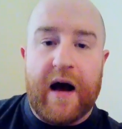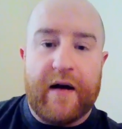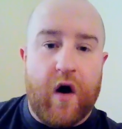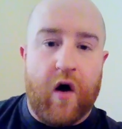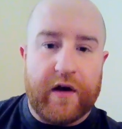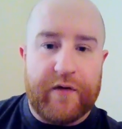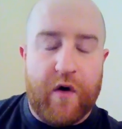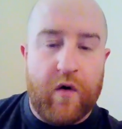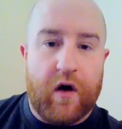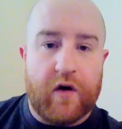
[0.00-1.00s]
and all your
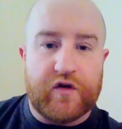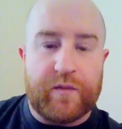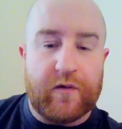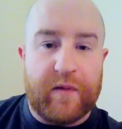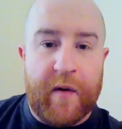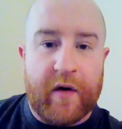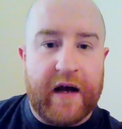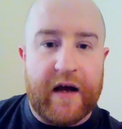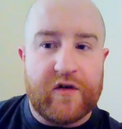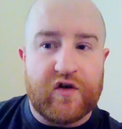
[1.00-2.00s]
phone calls are supposed to be
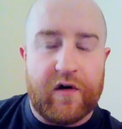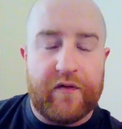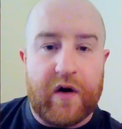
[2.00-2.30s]
monitored and stuff,